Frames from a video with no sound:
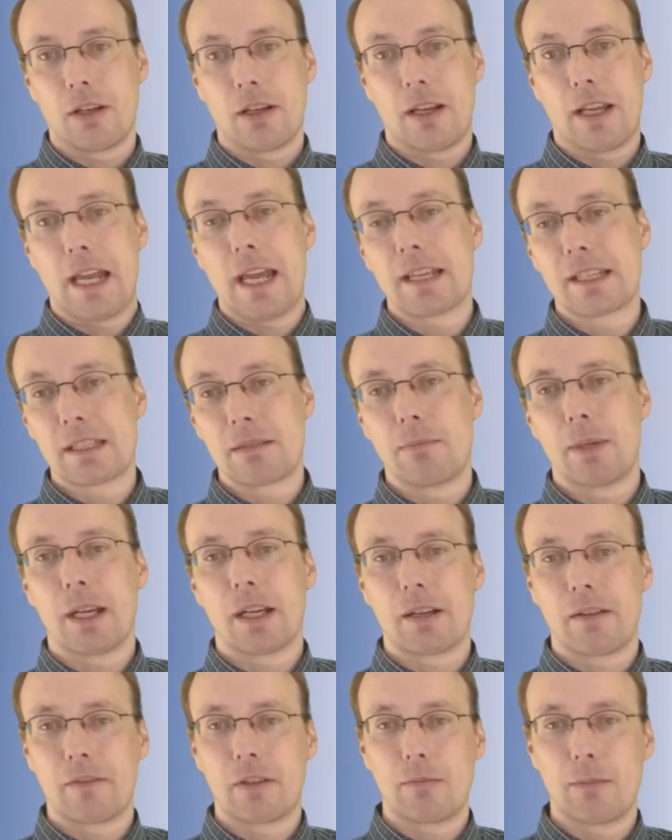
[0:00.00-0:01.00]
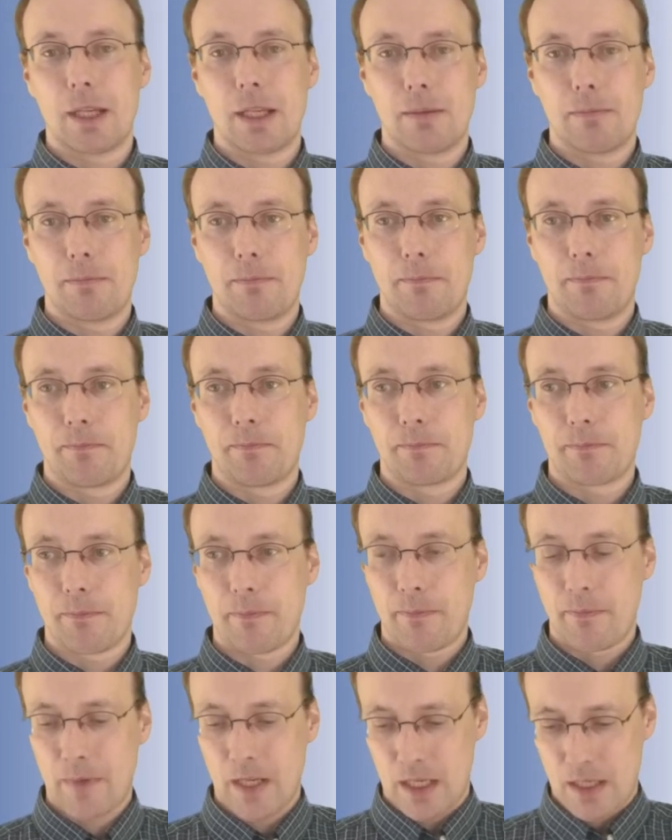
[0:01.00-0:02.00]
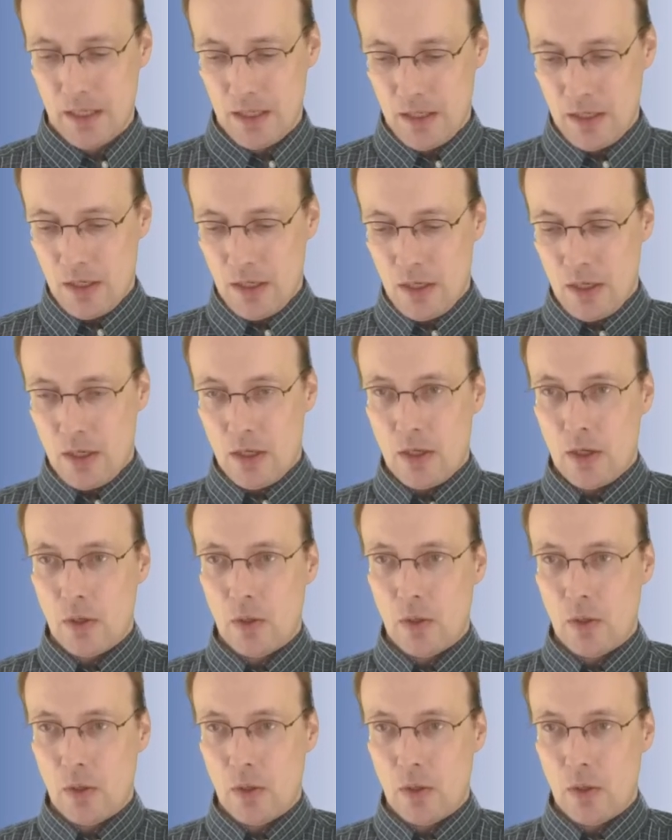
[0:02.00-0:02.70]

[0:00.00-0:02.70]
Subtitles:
estimate of the mean.